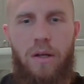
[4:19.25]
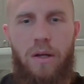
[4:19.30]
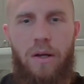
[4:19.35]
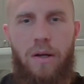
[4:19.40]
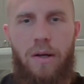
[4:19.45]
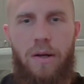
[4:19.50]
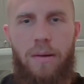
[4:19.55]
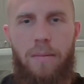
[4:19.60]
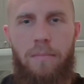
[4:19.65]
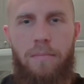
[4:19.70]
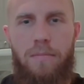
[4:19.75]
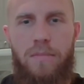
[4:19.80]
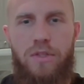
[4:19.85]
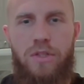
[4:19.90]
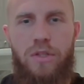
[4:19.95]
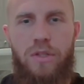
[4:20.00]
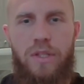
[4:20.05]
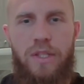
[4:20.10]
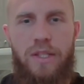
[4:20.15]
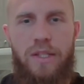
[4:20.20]
um,
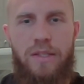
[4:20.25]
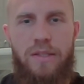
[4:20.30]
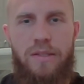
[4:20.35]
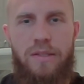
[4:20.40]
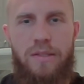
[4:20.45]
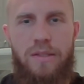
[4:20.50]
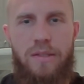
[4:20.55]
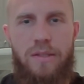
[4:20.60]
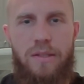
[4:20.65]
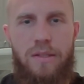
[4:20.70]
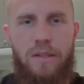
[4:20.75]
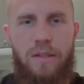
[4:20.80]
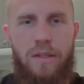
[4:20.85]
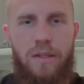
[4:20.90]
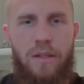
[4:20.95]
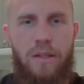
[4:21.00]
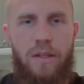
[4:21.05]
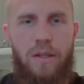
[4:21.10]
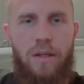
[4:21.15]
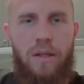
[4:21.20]
to this
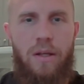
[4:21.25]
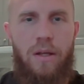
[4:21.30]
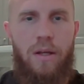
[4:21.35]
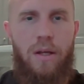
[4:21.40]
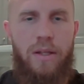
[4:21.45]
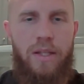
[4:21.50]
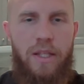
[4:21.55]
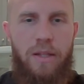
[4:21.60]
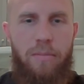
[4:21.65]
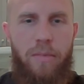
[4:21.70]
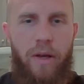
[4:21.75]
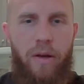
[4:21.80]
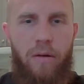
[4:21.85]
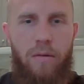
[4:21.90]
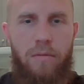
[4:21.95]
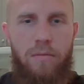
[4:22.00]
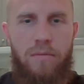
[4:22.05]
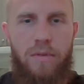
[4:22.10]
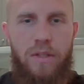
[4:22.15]
email.